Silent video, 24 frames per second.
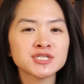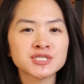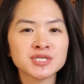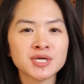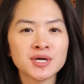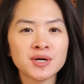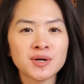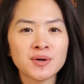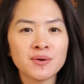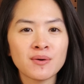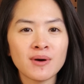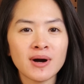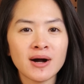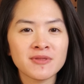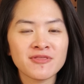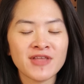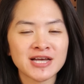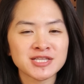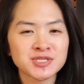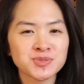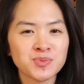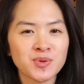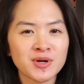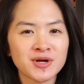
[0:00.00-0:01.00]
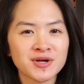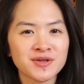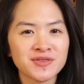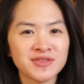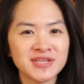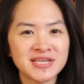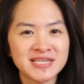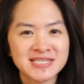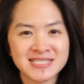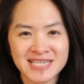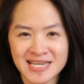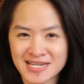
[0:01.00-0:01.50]
So that's where
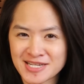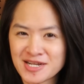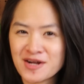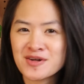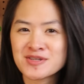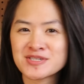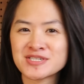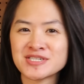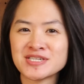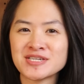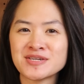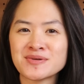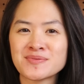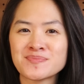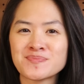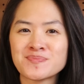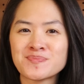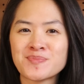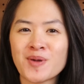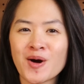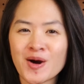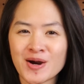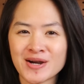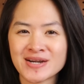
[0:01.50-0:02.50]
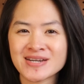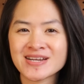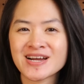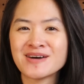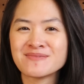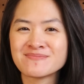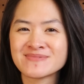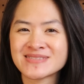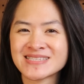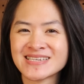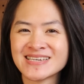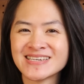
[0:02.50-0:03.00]
the technology part
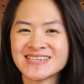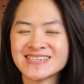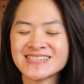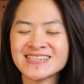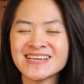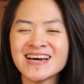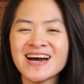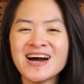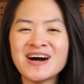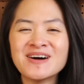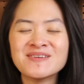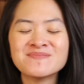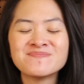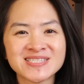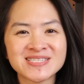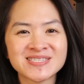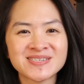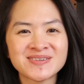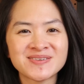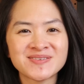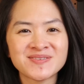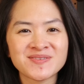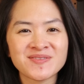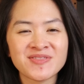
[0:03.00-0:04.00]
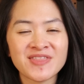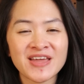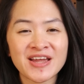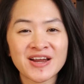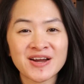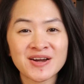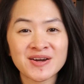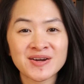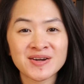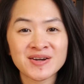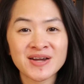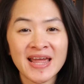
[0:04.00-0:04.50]
comes in. So
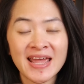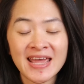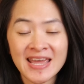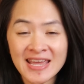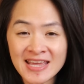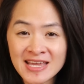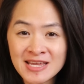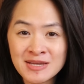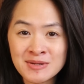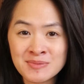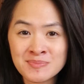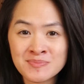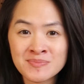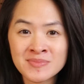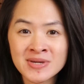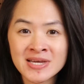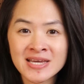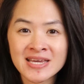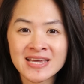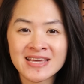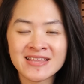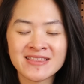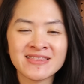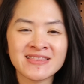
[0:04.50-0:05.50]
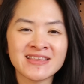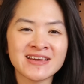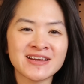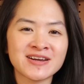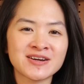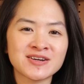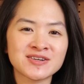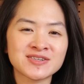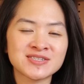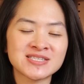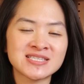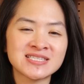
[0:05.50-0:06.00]
their aim in
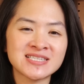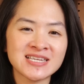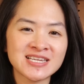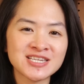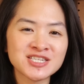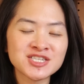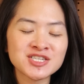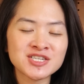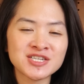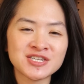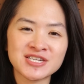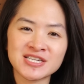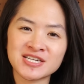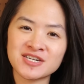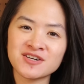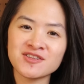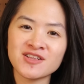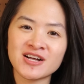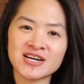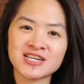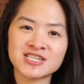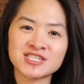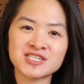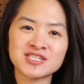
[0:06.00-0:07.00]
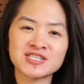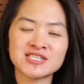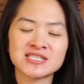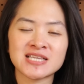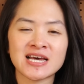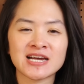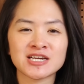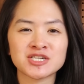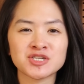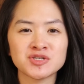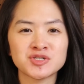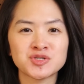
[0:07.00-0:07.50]
their stationery collection is
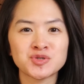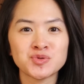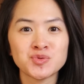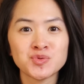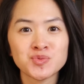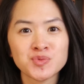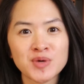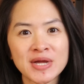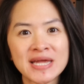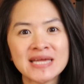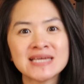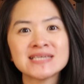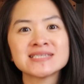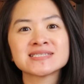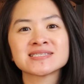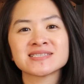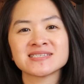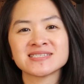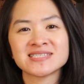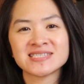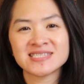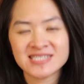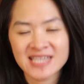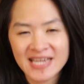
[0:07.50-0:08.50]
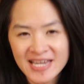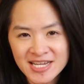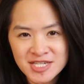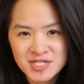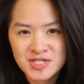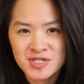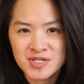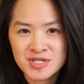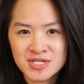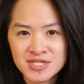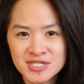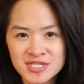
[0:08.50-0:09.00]
actually to raise the
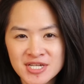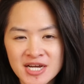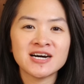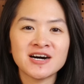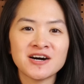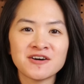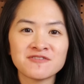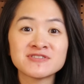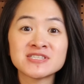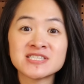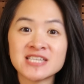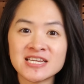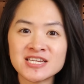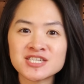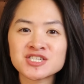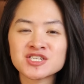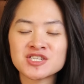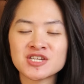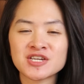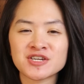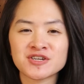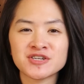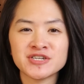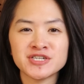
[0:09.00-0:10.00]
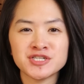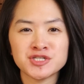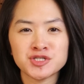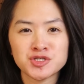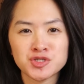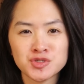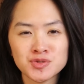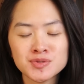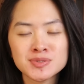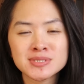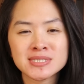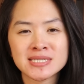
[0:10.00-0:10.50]
standard of stationery
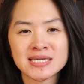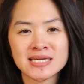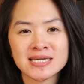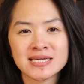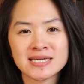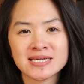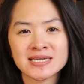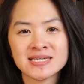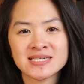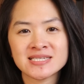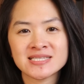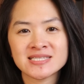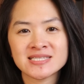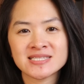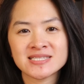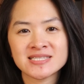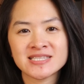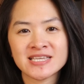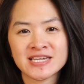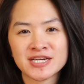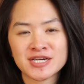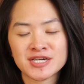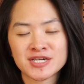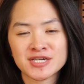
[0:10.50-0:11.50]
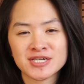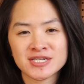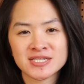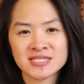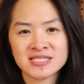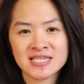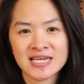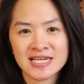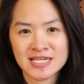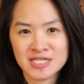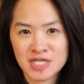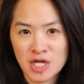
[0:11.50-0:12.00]
using their
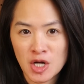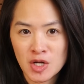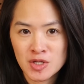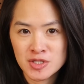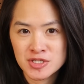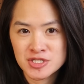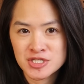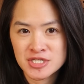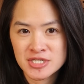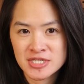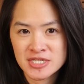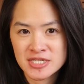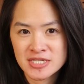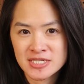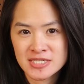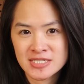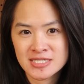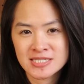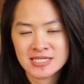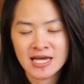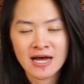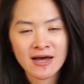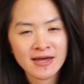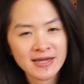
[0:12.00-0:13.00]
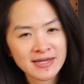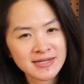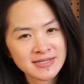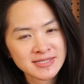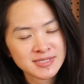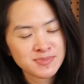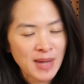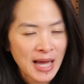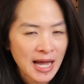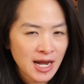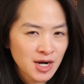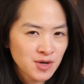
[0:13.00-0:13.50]
technology science
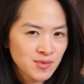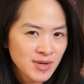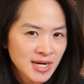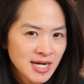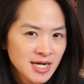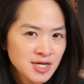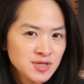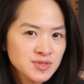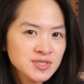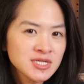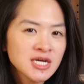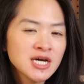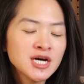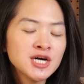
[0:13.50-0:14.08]
background.